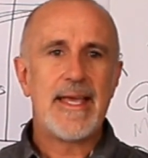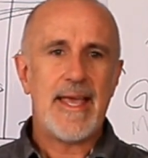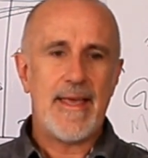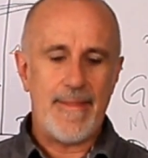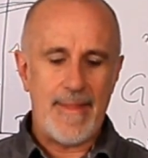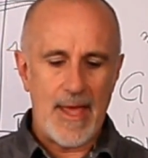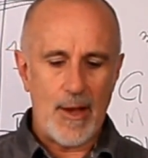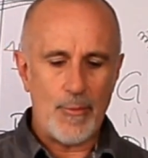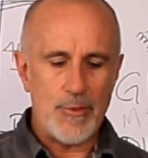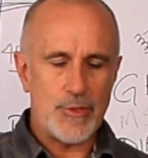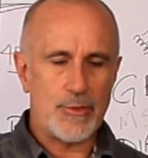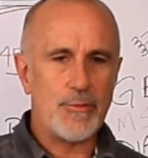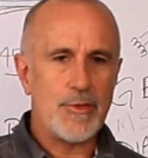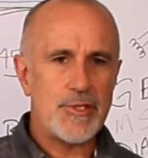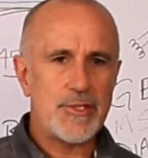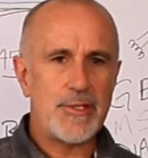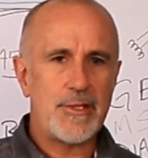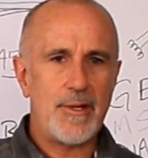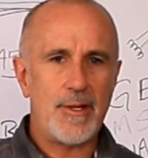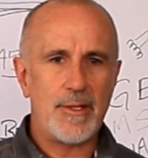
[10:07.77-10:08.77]
and that was
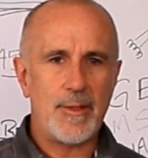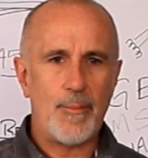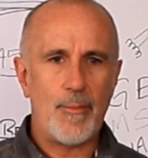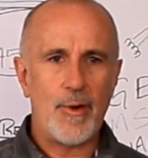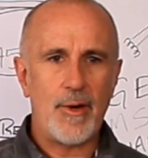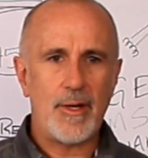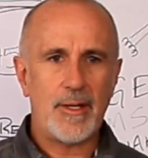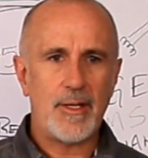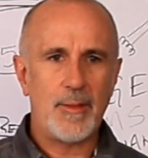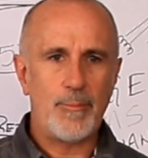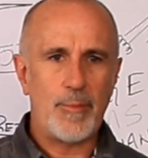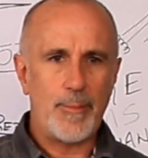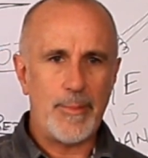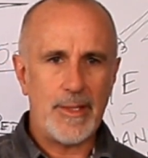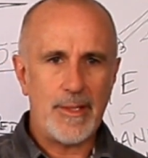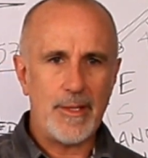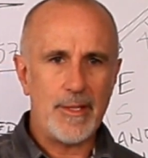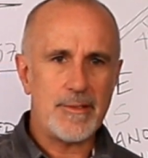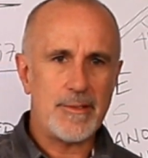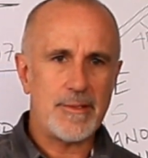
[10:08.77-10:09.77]
originally on the market, but
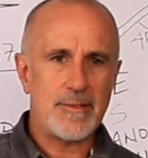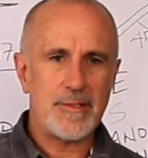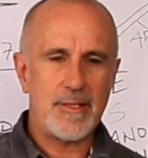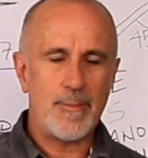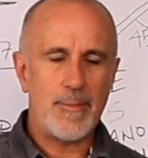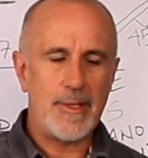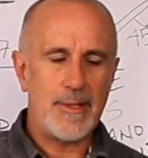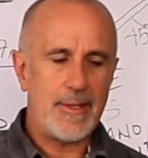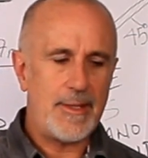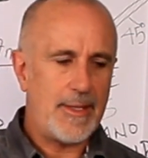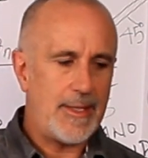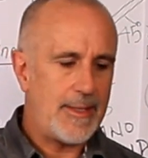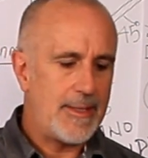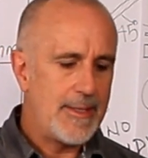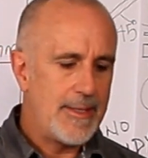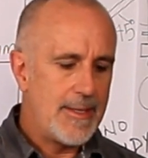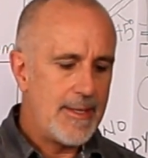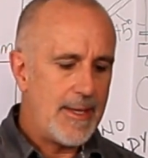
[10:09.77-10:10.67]
because of some of the